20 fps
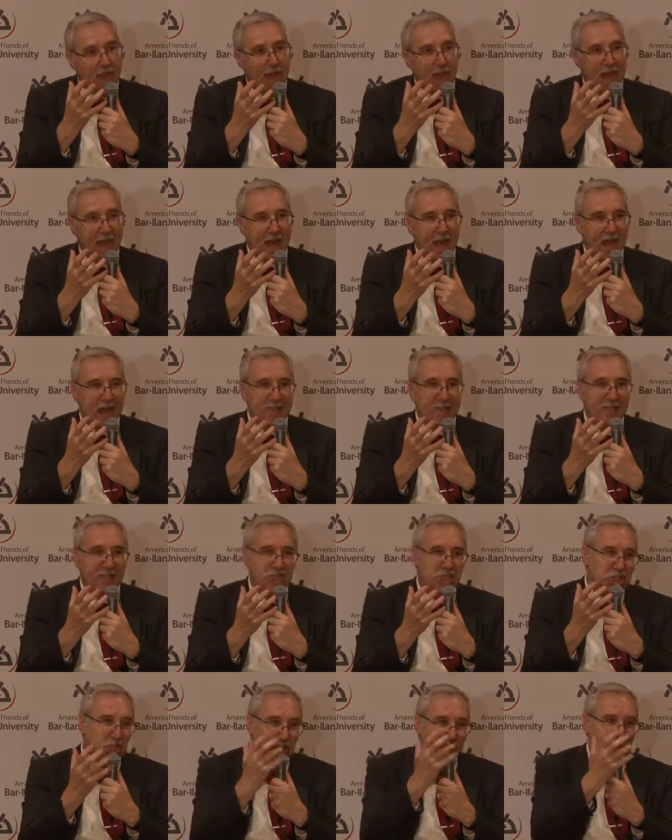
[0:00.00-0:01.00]
and the
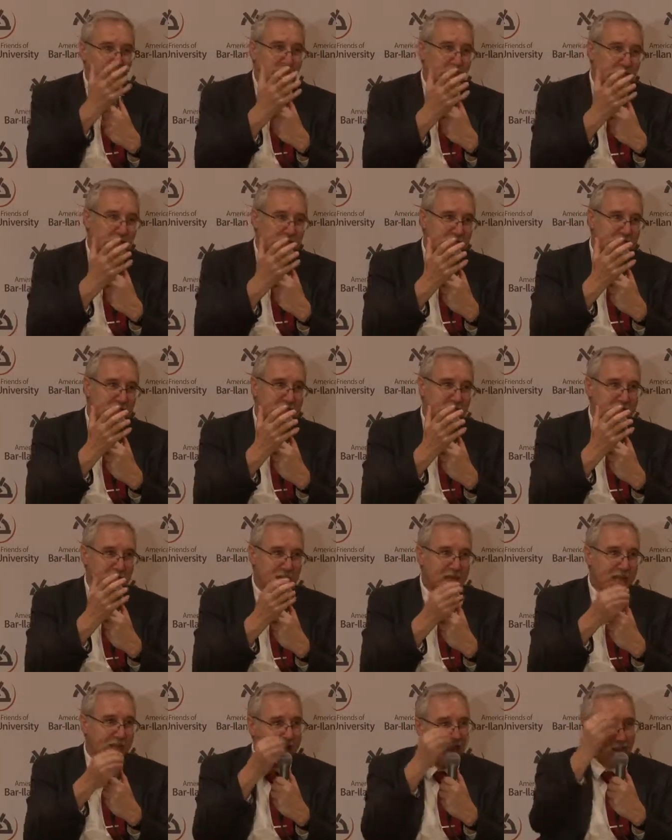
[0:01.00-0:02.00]
chair is a
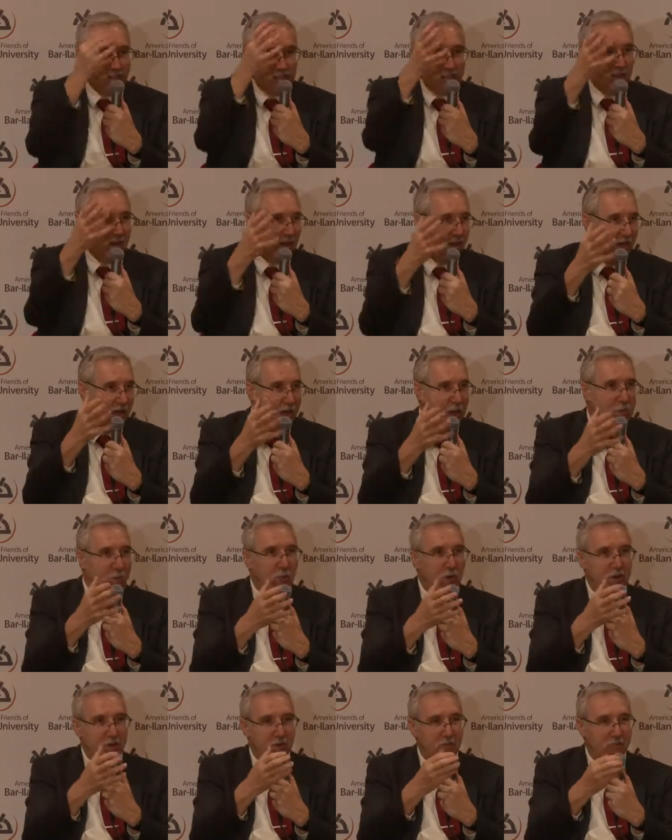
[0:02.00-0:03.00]
Gaddafi
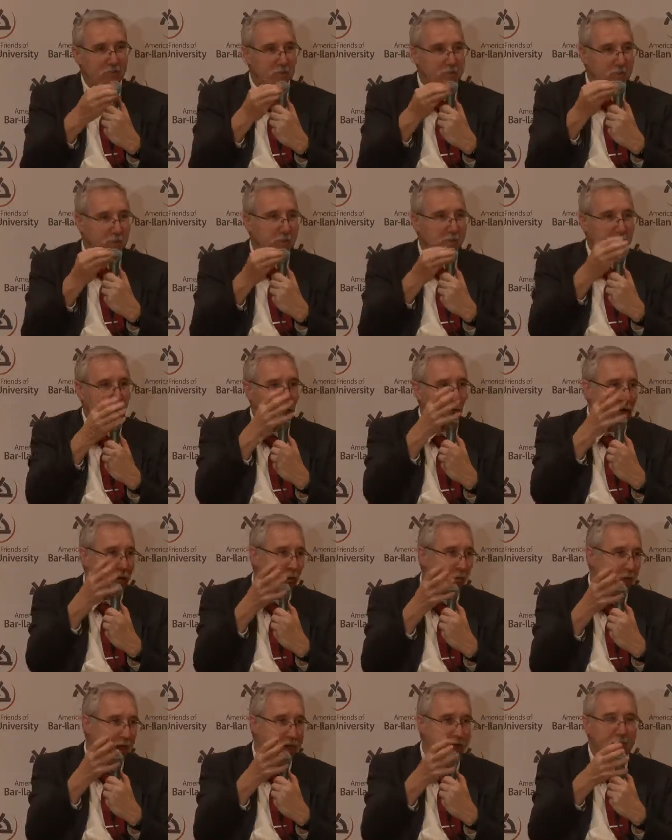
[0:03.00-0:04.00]
appointee from Libya
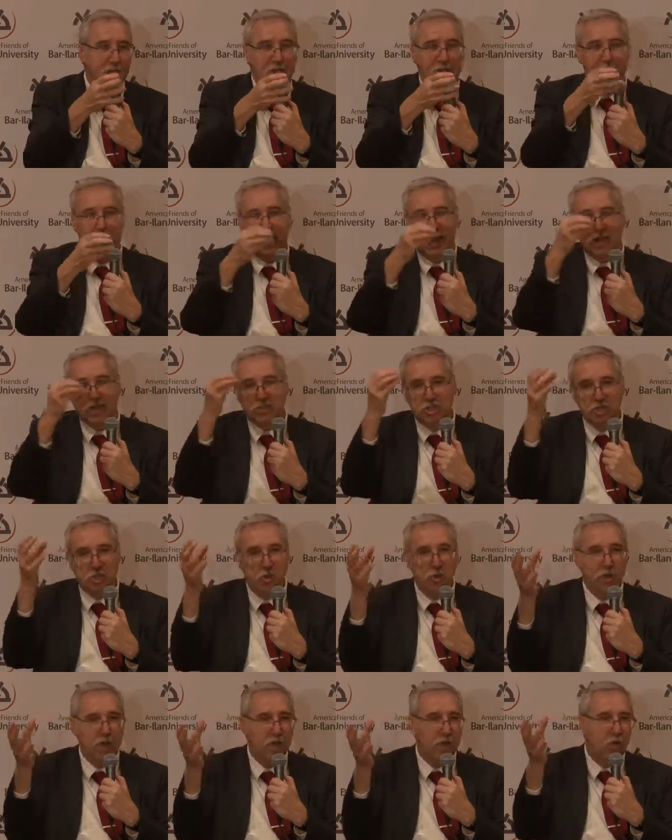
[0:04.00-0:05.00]
one week, and an
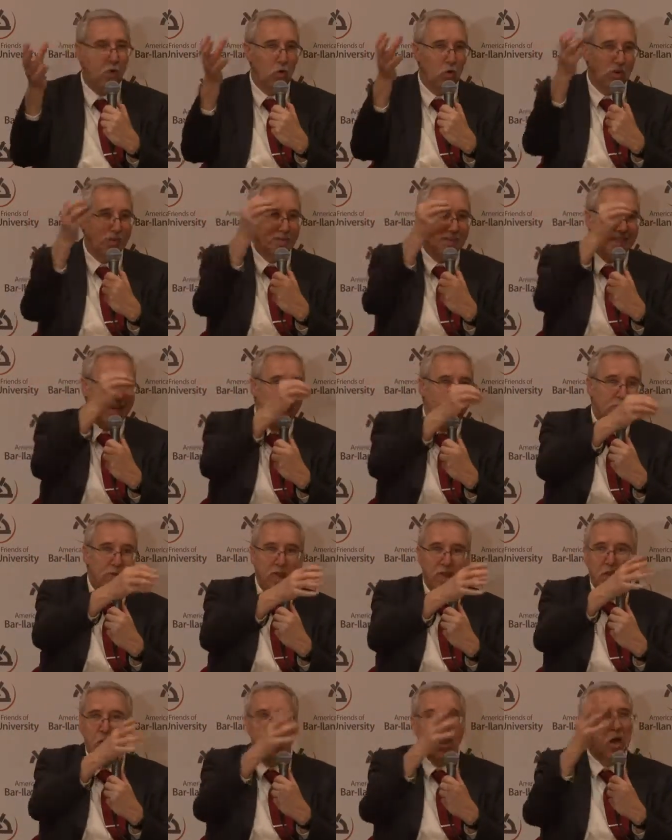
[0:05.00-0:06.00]
Algerian or a
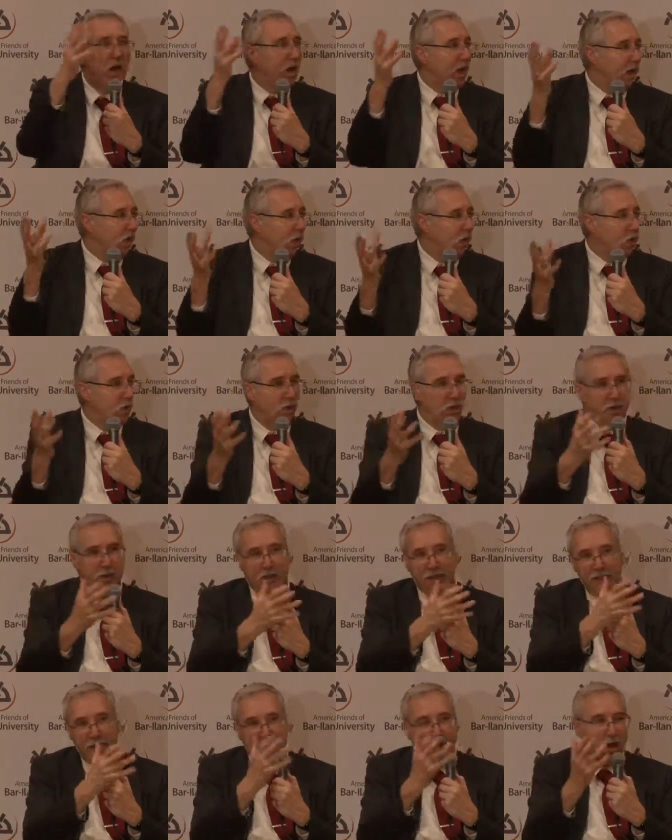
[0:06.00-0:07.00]
Saudi, or
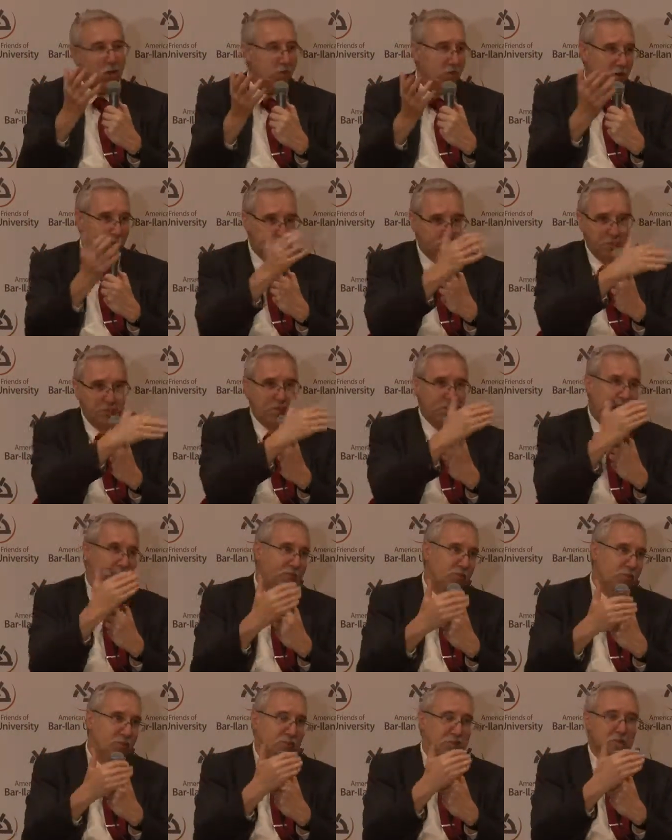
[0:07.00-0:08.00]
now, though not
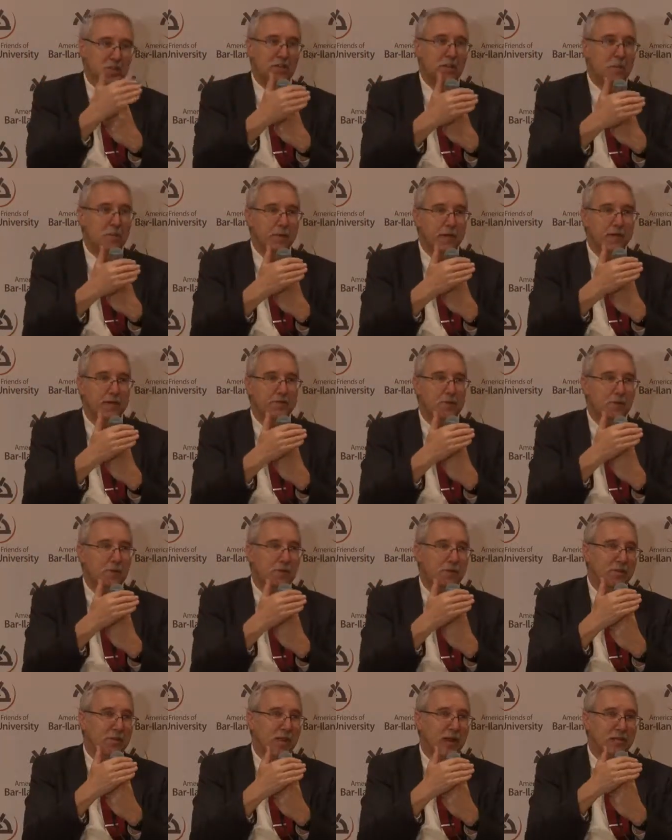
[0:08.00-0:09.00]
so much the Libyans,
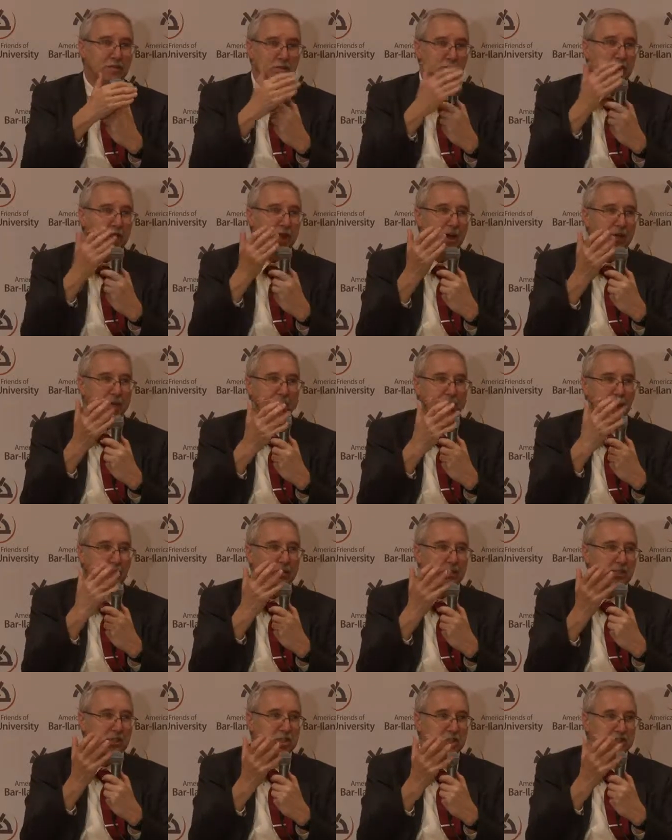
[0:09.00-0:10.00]
but last week I think it
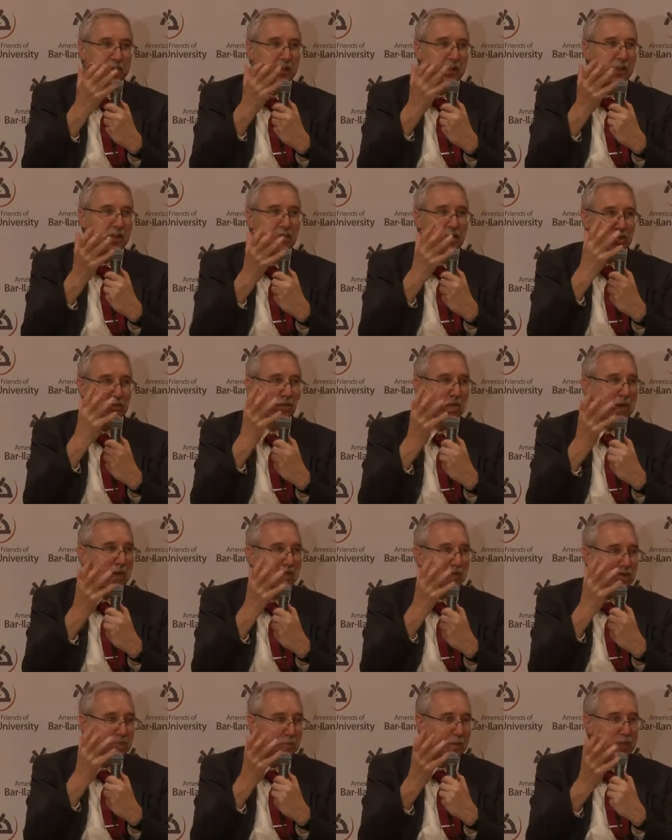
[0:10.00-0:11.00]
was the Syrians who gave
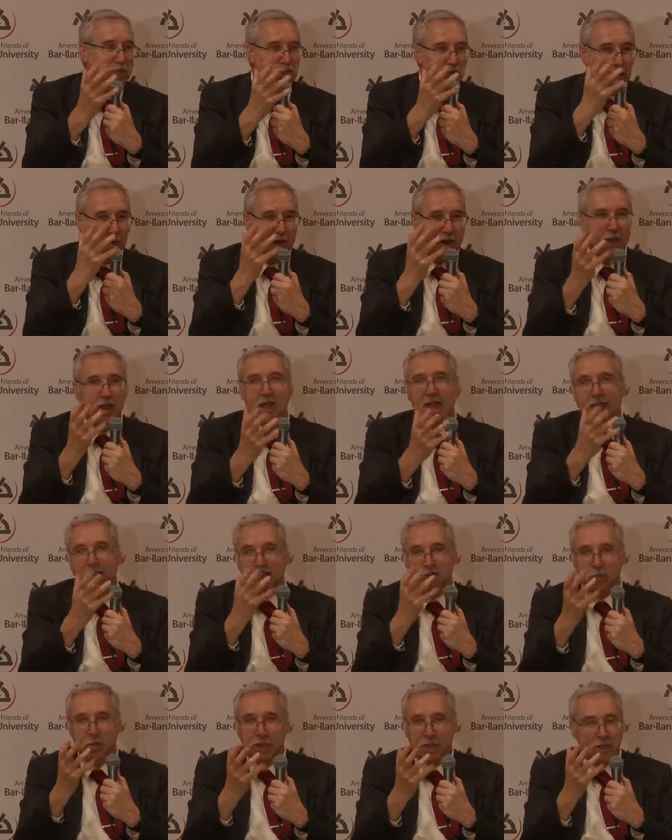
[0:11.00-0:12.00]
a speech about
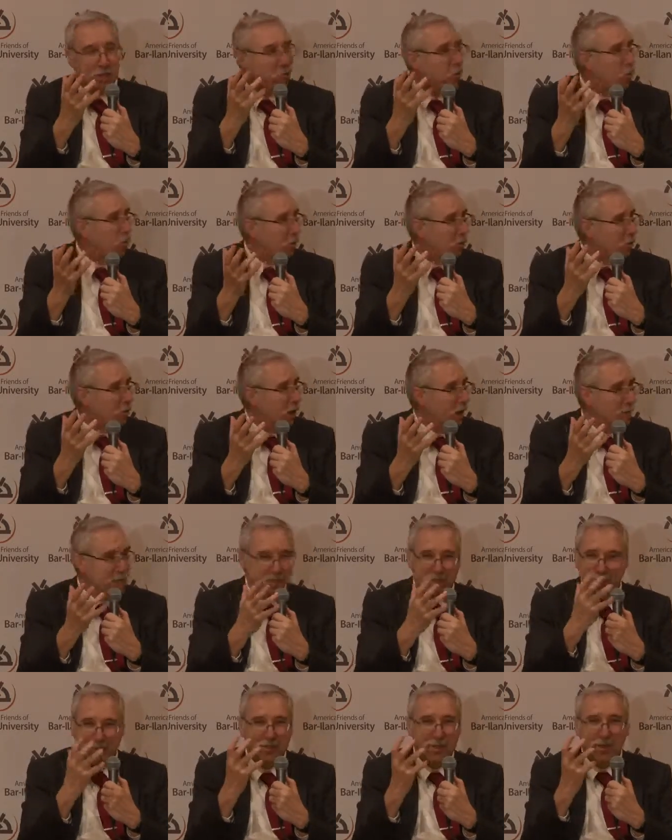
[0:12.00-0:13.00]
Israeli war crimes.
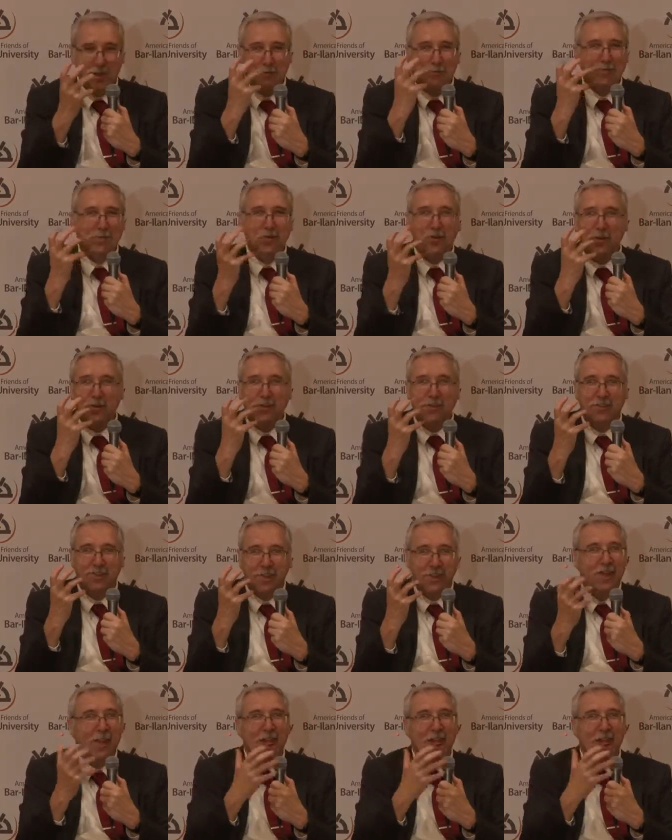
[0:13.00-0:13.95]
The absurdity,